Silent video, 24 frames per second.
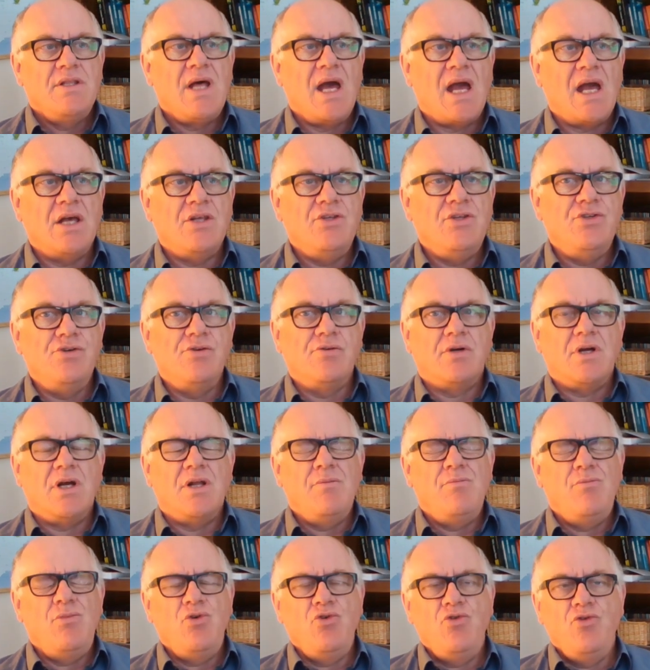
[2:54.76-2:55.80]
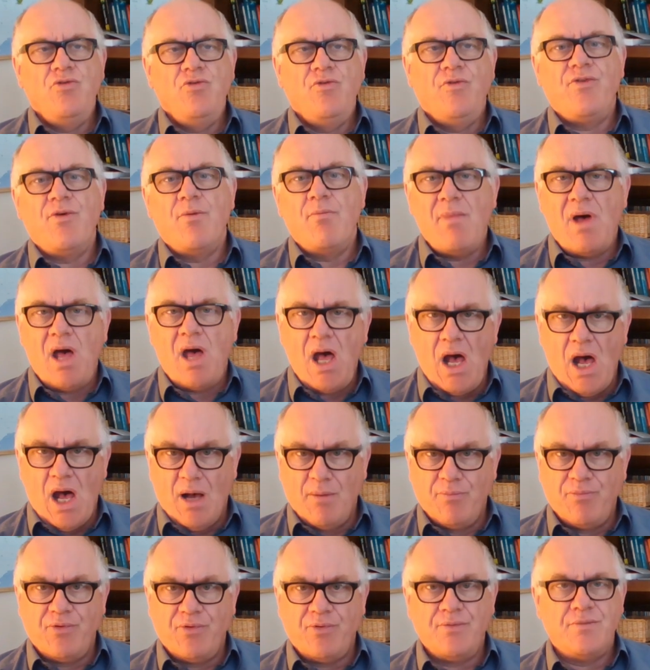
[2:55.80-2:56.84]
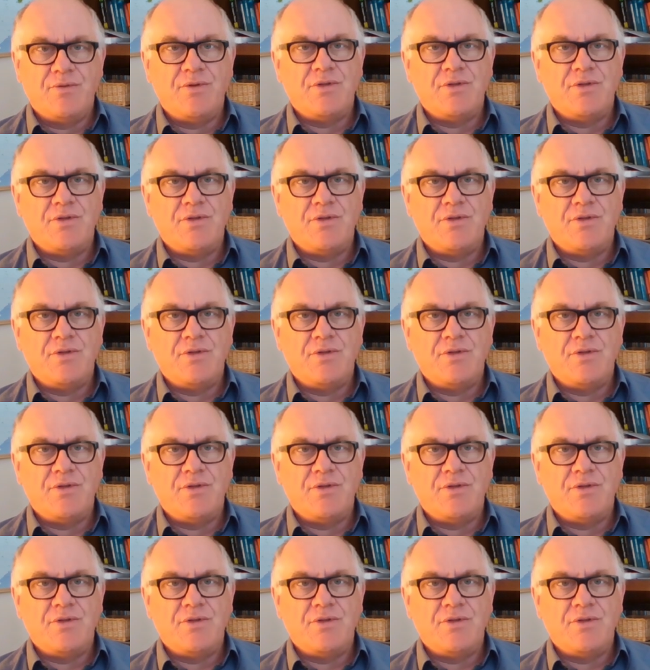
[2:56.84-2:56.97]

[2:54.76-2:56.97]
that you can move them up.